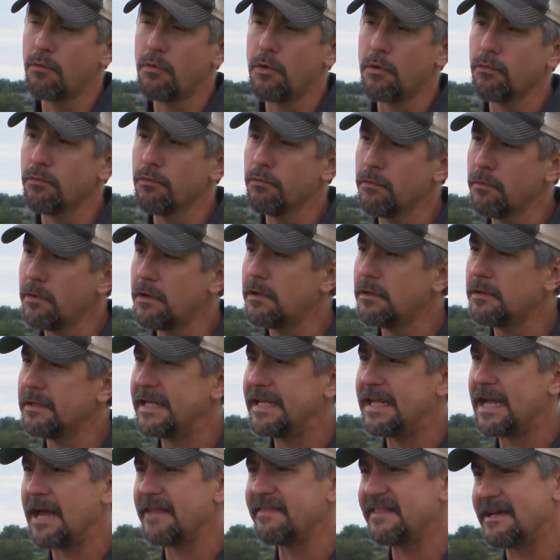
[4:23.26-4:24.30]
we're really
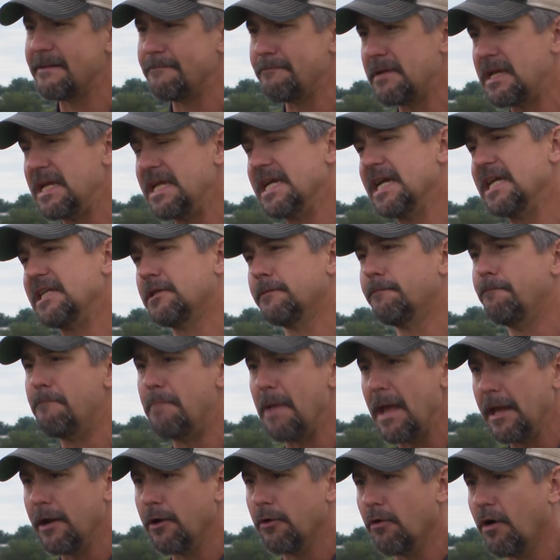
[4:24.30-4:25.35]
got that pH
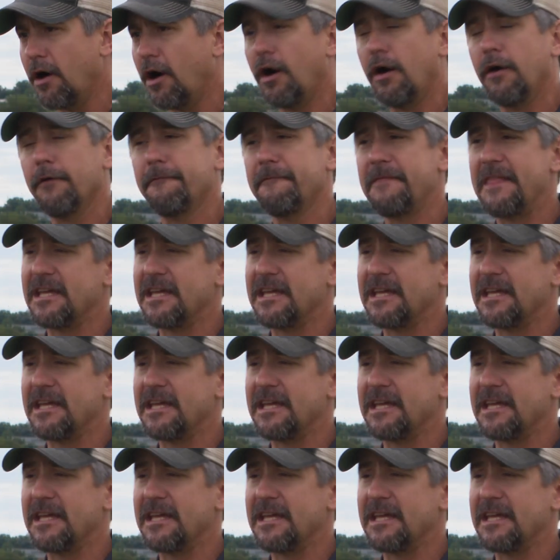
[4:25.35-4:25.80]
better off.